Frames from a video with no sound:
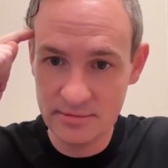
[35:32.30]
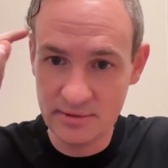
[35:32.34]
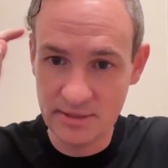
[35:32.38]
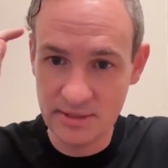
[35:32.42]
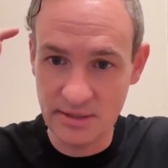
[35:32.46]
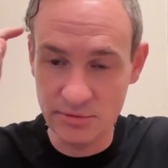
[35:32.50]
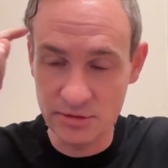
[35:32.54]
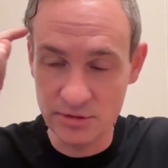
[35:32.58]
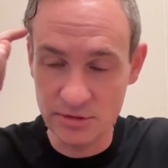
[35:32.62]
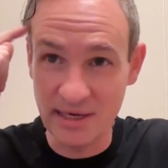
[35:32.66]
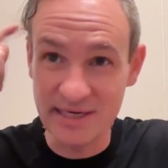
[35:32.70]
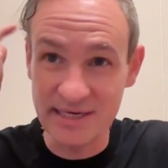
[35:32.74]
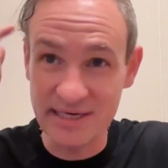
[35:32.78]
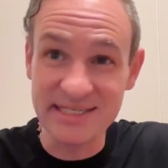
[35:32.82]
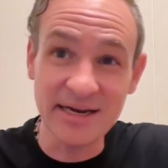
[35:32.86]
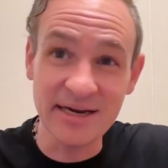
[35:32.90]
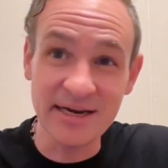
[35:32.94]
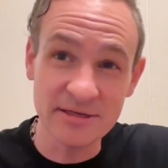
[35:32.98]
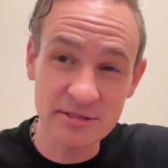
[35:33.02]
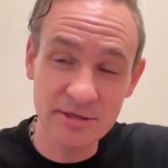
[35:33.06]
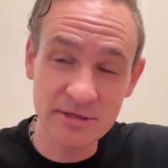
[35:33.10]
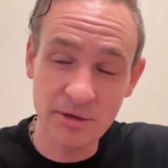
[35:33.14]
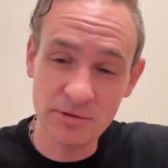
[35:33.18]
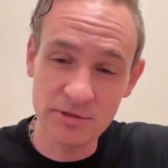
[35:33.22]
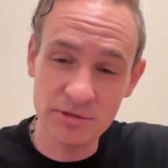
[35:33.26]
He was my
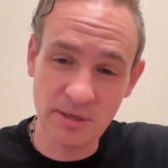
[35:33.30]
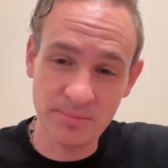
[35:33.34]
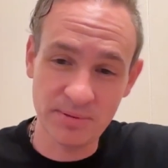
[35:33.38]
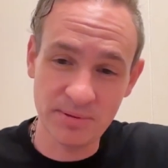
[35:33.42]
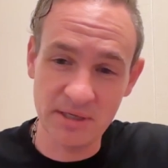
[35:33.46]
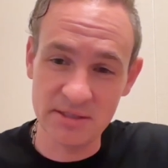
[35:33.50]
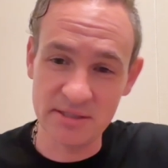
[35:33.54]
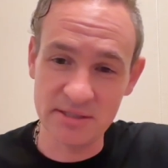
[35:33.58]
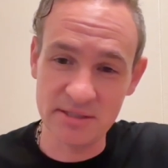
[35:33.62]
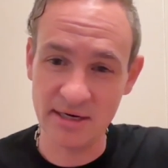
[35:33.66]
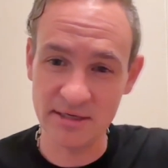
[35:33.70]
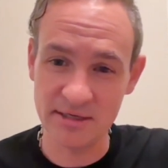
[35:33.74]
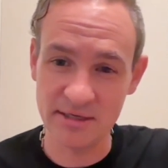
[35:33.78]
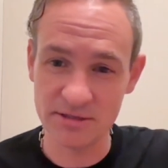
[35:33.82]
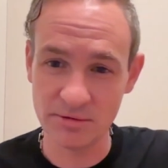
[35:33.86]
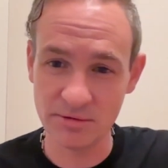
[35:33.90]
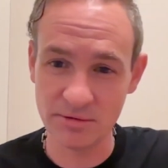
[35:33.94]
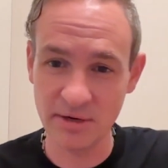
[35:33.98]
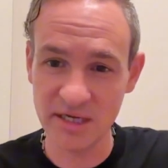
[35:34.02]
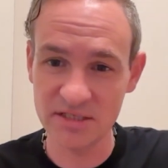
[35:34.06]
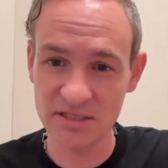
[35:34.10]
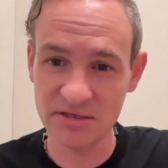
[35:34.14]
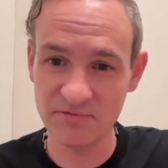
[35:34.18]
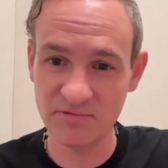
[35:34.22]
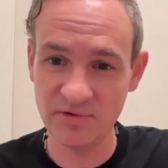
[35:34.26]
tennis coach. I played tennis
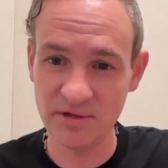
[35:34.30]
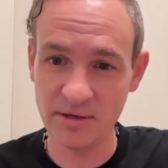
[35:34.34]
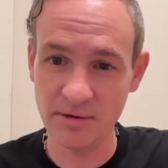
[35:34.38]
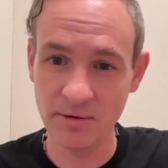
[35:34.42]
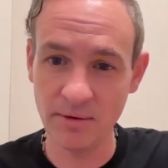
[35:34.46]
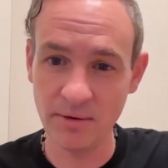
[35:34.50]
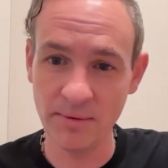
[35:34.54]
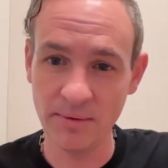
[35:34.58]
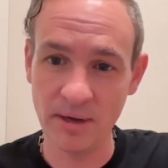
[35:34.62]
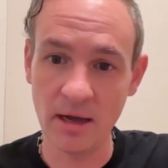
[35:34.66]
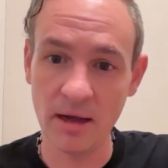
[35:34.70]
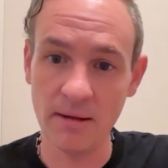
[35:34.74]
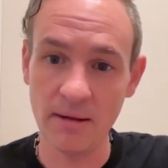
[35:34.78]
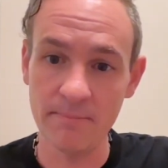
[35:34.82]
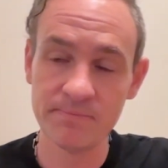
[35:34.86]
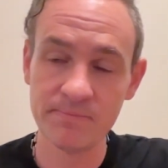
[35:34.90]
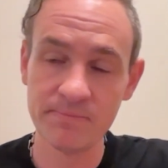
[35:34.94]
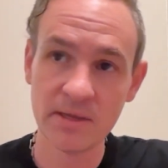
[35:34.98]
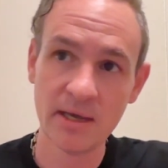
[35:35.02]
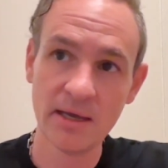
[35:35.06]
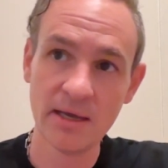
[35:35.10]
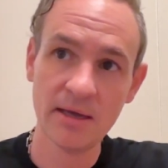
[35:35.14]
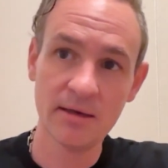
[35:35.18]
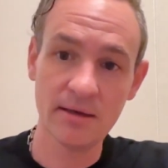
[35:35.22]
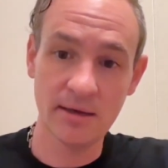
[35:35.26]
aggressively growing up,
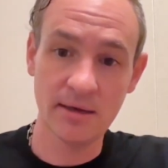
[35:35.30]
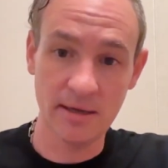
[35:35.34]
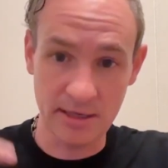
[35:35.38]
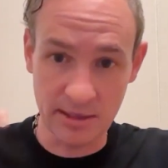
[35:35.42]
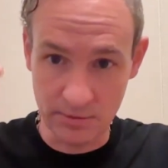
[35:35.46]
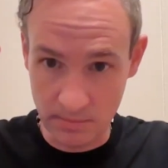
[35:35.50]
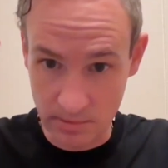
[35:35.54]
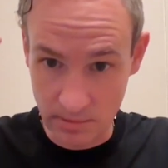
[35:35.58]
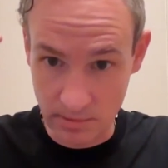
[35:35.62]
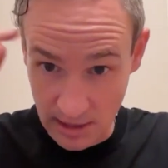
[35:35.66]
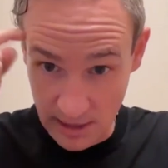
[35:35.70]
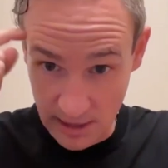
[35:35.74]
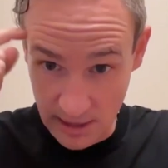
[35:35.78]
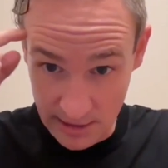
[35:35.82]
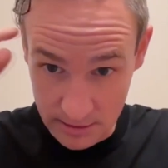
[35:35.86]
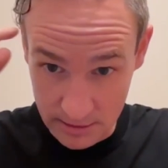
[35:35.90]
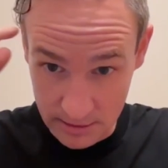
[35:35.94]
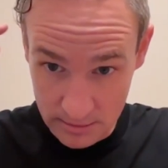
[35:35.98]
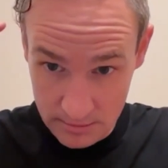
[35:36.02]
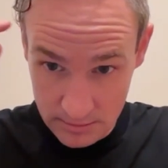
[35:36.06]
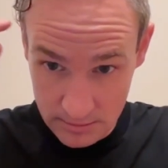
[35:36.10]
and he would be like,